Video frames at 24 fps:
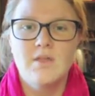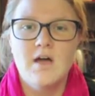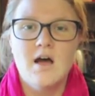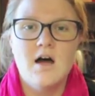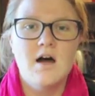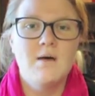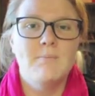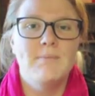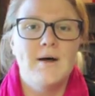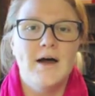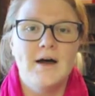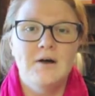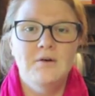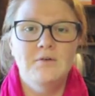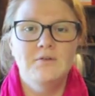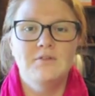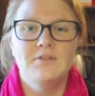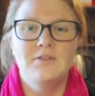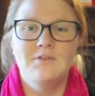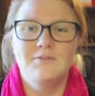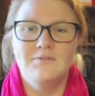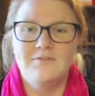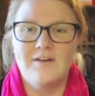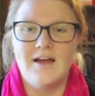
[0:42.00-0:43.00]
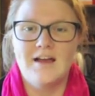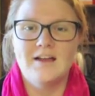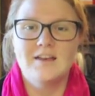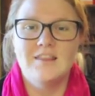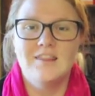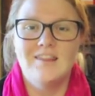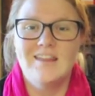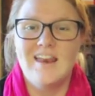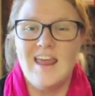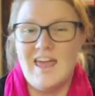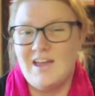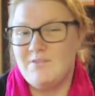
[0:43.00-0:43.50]
about the fact
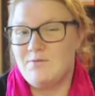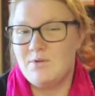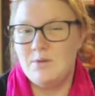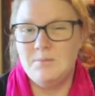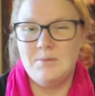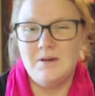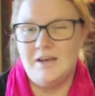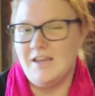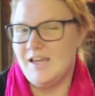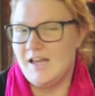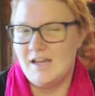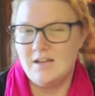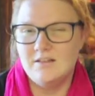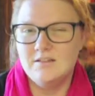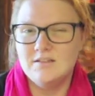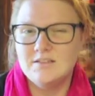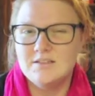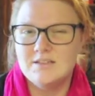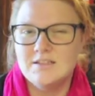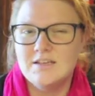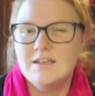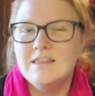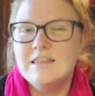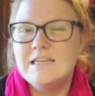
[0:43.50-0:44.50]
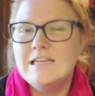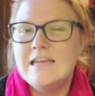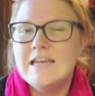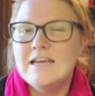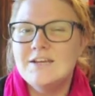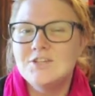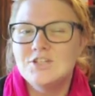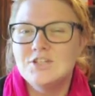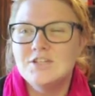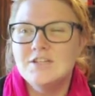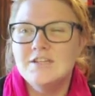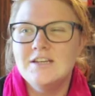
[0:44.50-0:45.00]
that everybody else in the
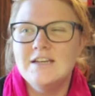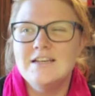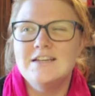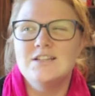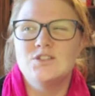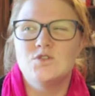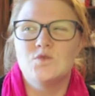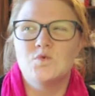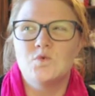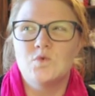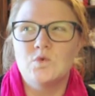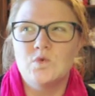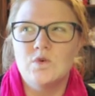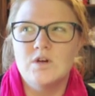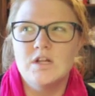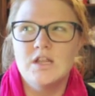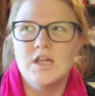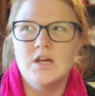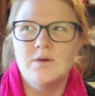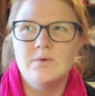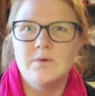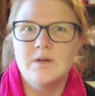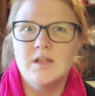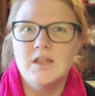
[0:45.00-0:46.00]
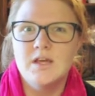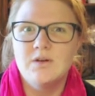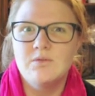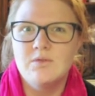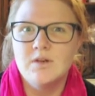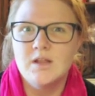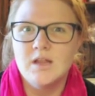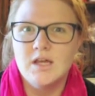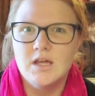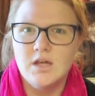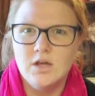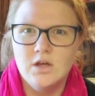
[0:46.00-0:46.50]
nation is really, really,
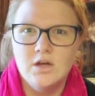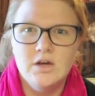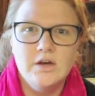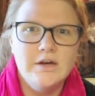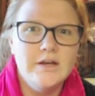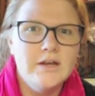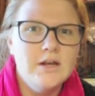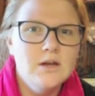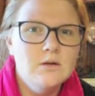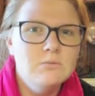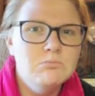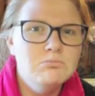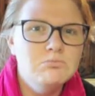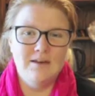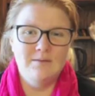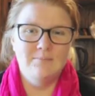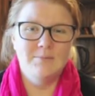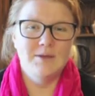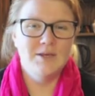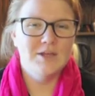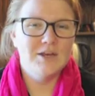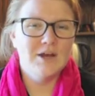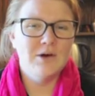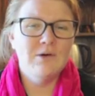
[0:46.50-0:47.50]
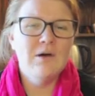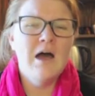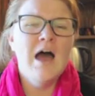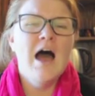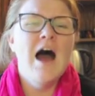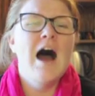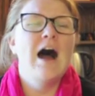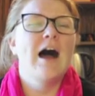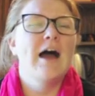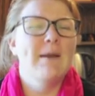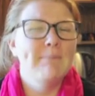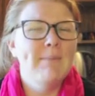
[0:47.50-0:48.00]
really good. But
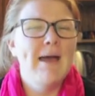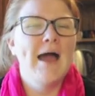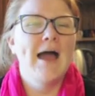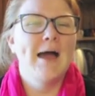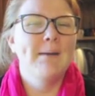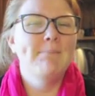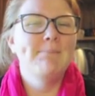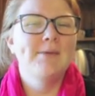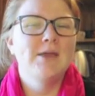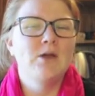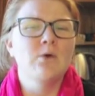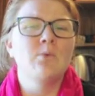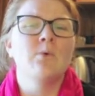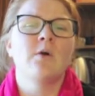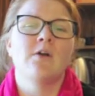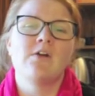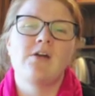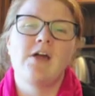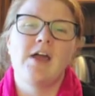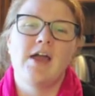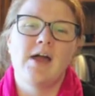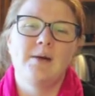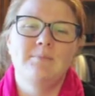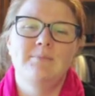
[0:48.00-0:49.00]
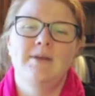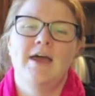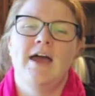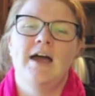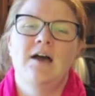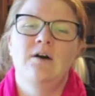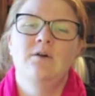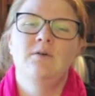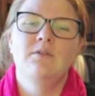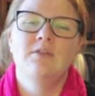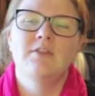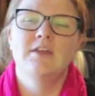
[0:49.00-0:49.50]
I'm happier where I am
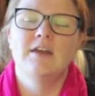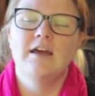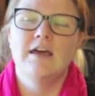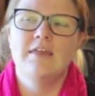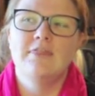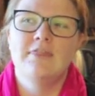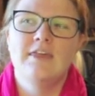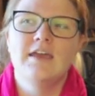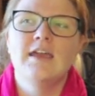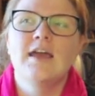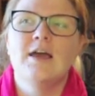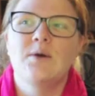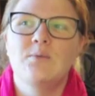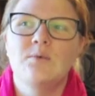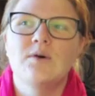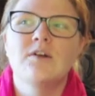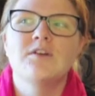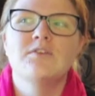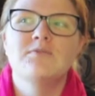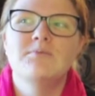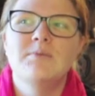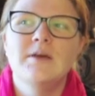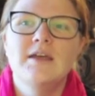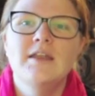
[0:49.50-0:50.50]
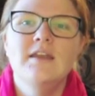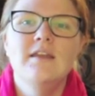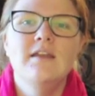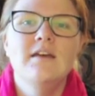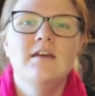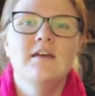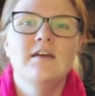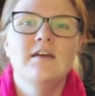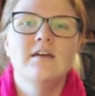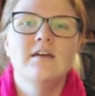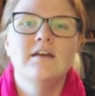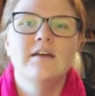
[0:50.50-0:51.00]
now than I think I would have been
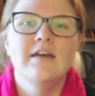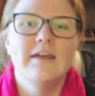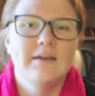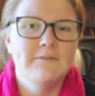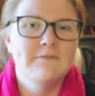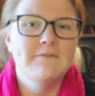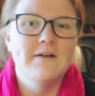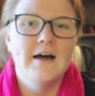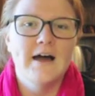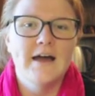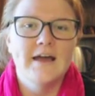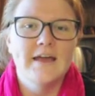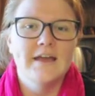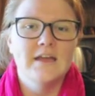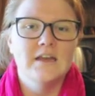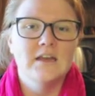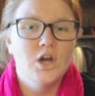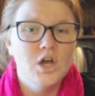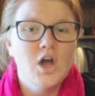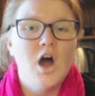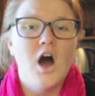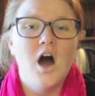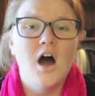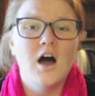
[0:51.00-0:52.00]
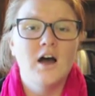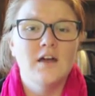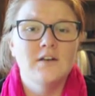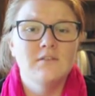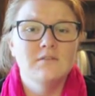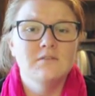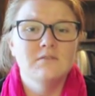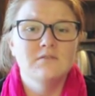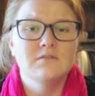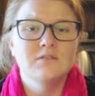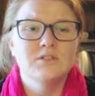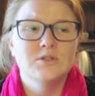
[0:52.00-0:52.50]
if I'd
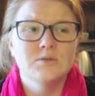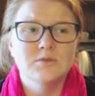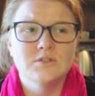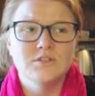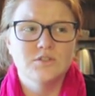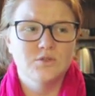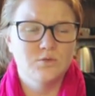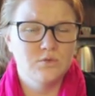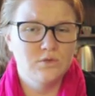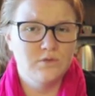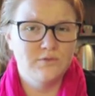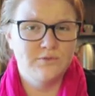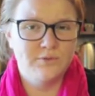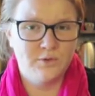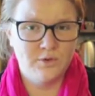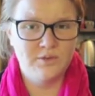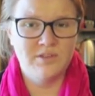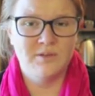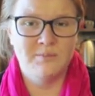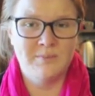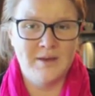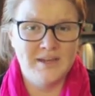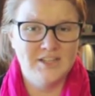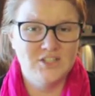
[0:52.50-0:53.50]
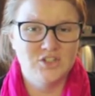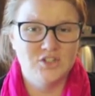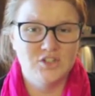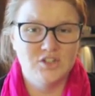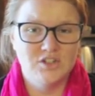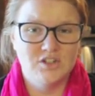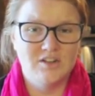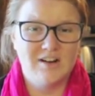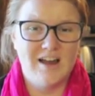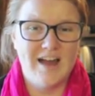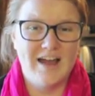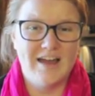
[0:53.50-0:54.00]
gone to a school for the
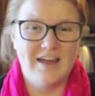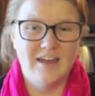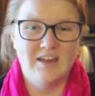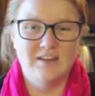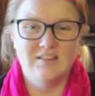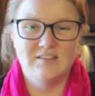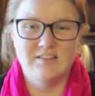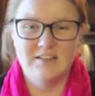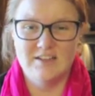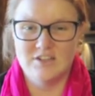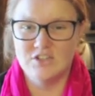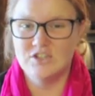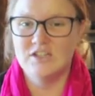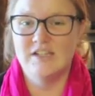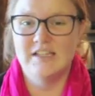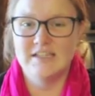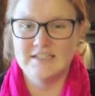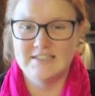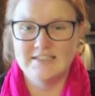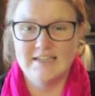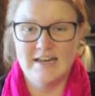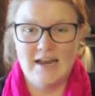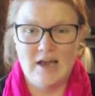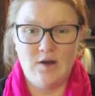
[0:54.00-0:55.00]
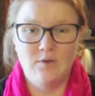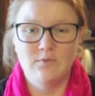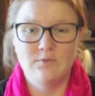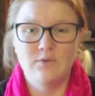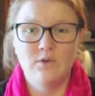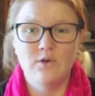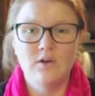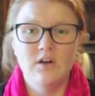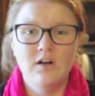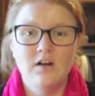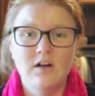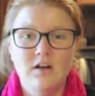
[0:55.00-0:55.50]
major I had initially set out
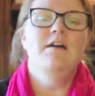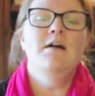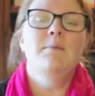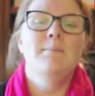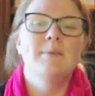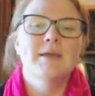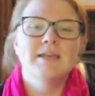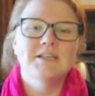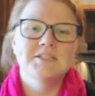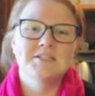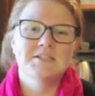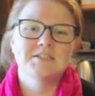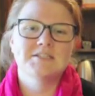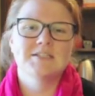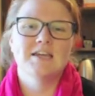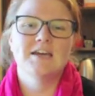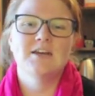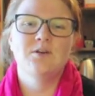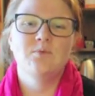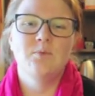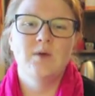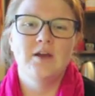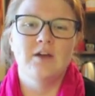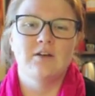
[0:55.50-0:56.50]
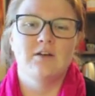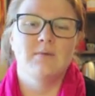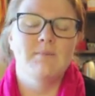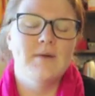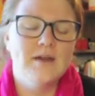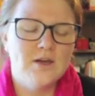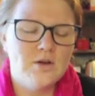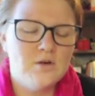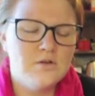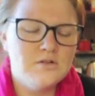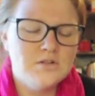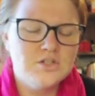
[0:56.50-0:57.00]
for. Because it's kind of weird.
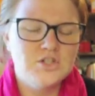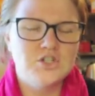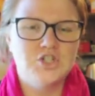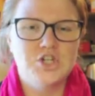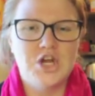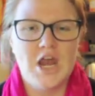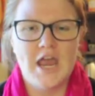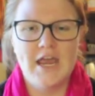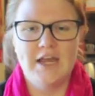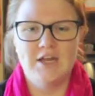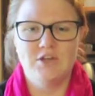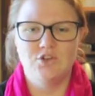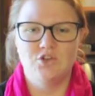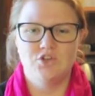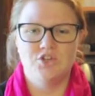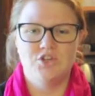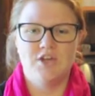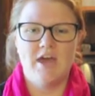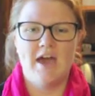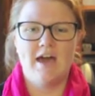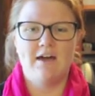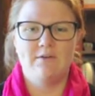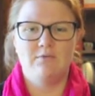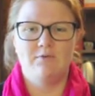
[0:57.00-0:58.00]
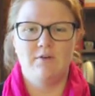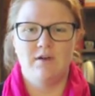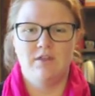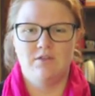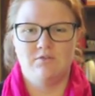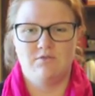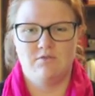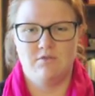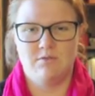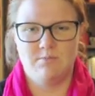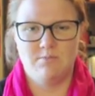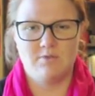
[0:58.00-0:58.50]
My goals changed halfway
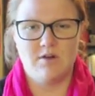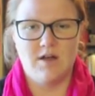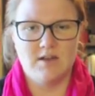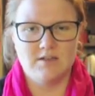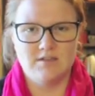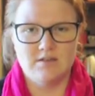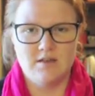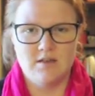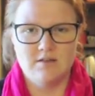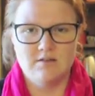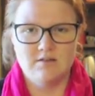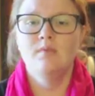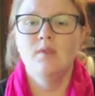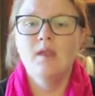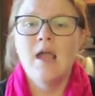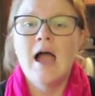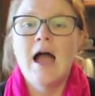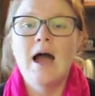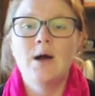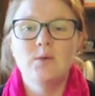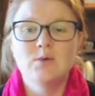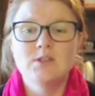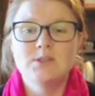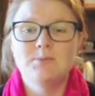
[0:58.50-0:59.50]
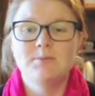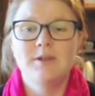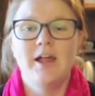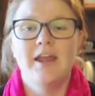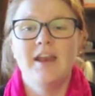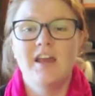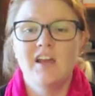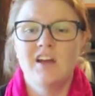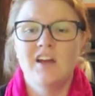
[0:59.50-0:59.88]
through the process. I was planning